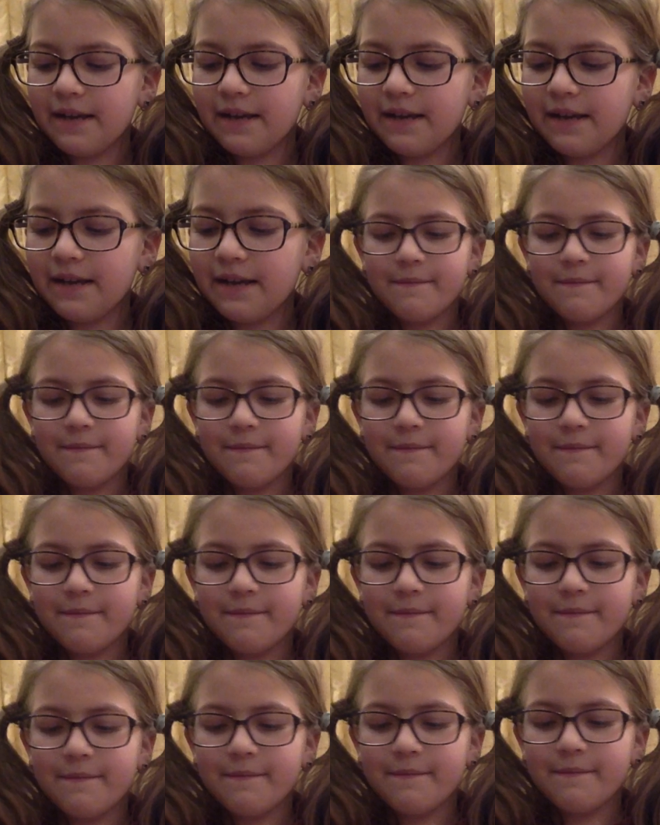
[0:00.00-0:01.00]
why I'm
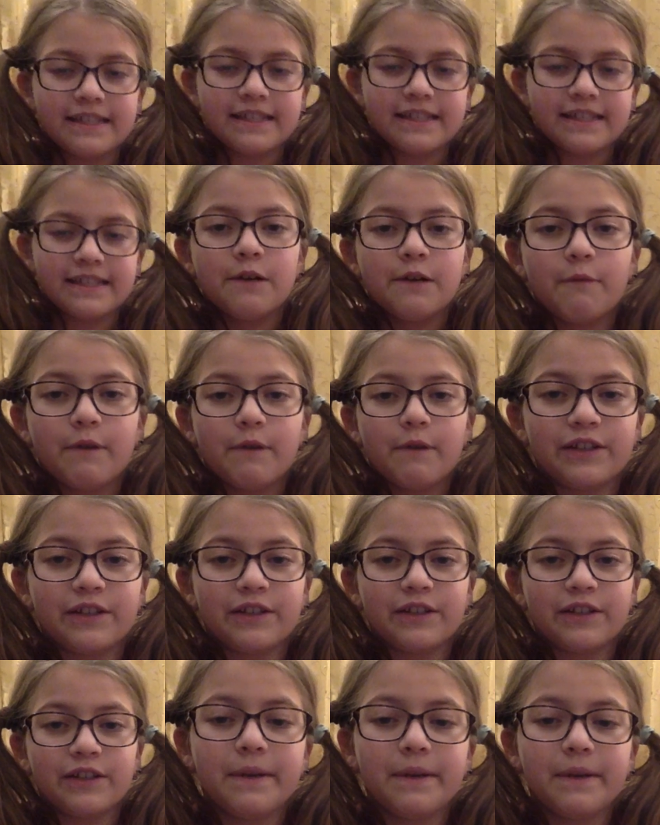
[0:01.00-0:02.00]
liking it is when you
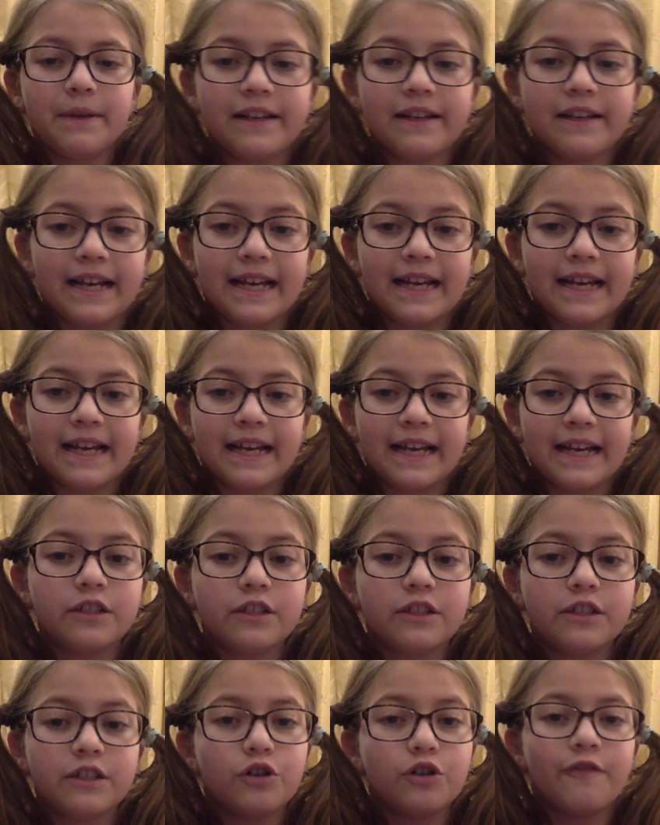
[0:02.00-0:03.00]
keep it in your head,
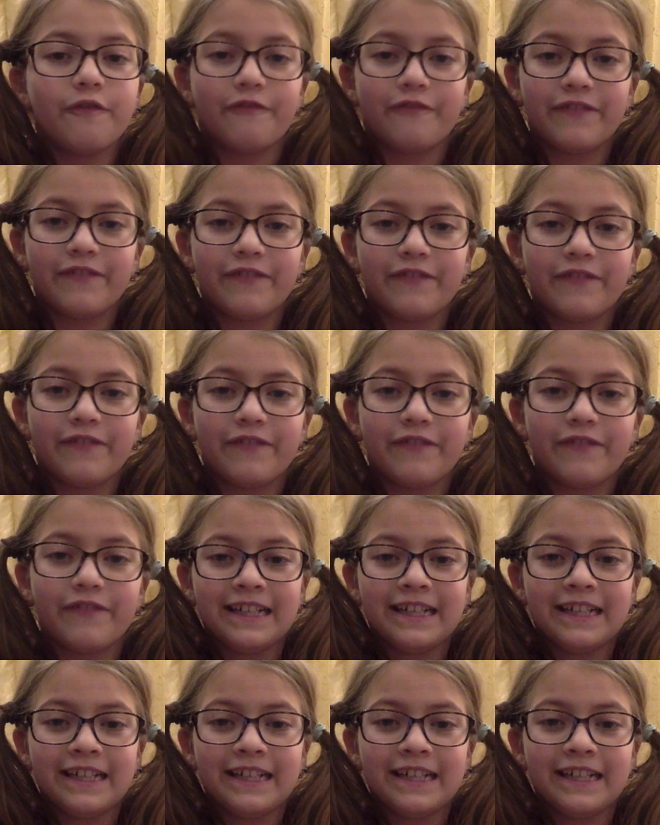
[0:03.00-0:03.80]
you don't feel it.